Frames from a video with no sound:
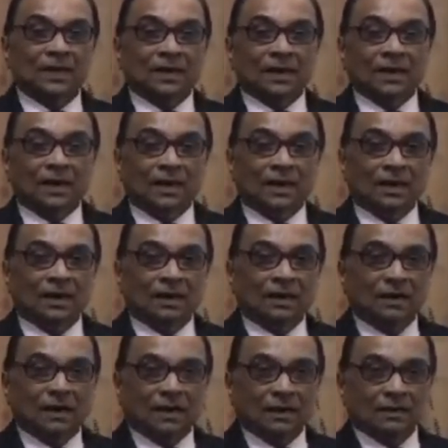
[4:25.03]
uh,
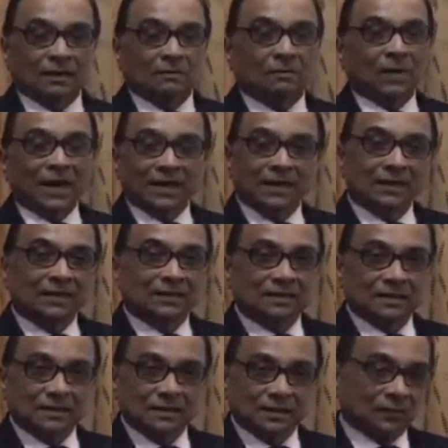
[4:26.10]
by
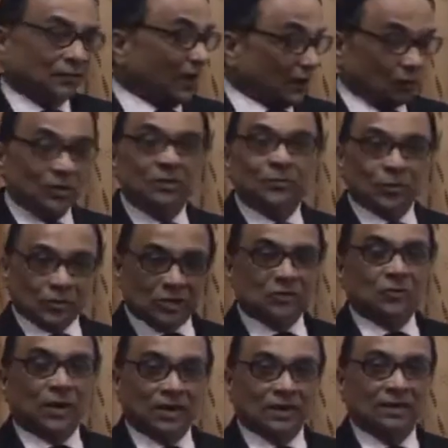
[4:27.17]
the following process
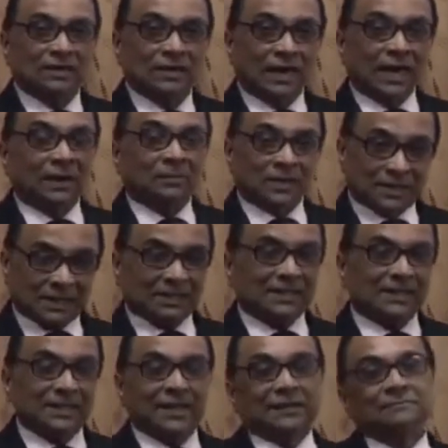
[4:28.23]
what I am discussing
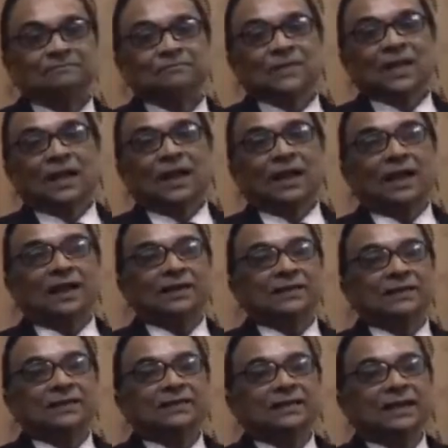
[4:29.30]
here. And
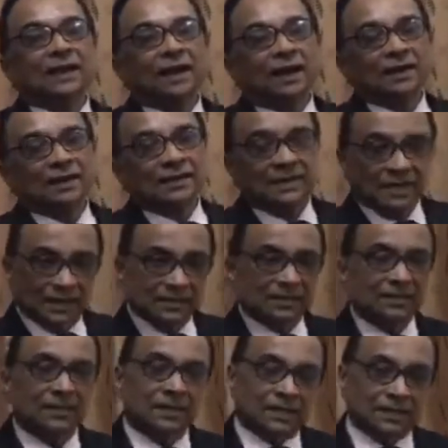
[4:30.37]
these are all
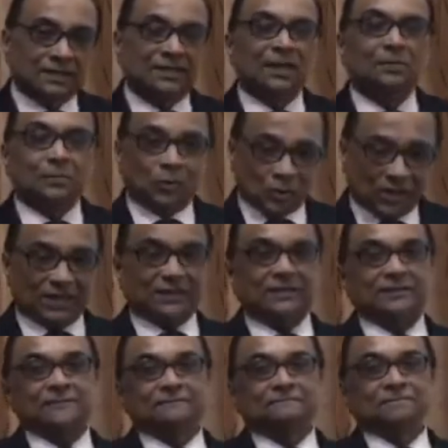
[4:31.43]
industrial process
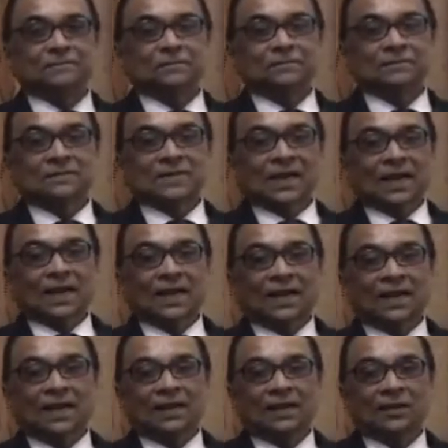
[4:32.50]

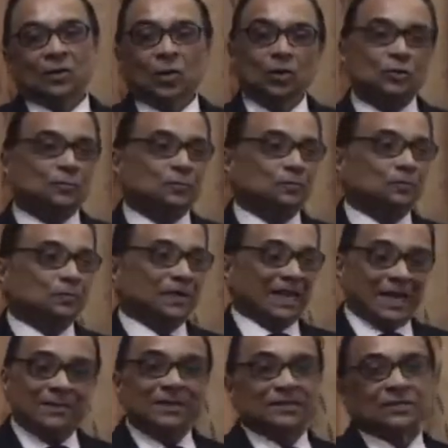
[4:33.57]
and those
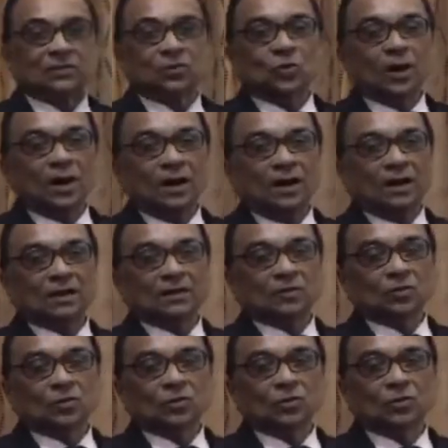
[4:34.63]
chemists who are
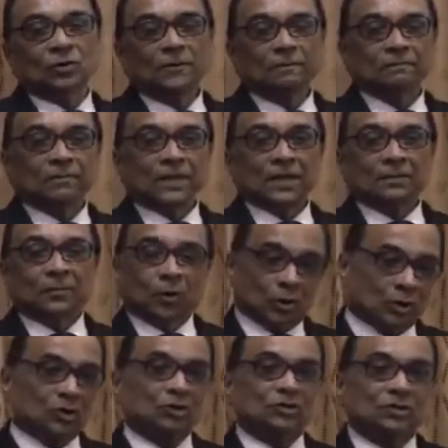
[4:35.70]
to
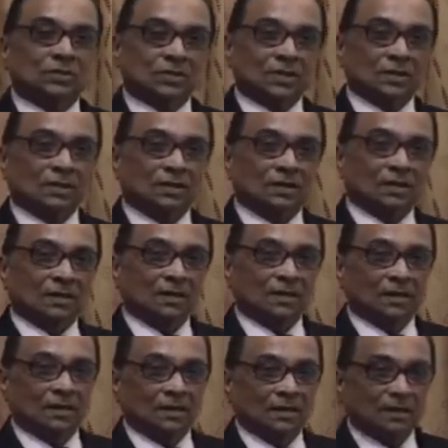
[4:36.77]
produce
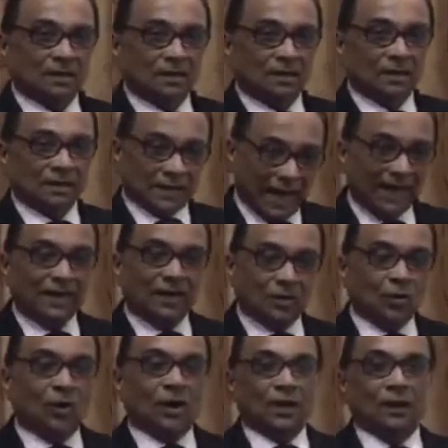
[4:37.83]
uh, ethyl
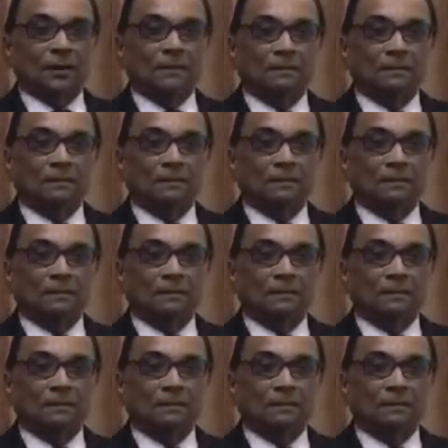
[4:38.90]
alcohol,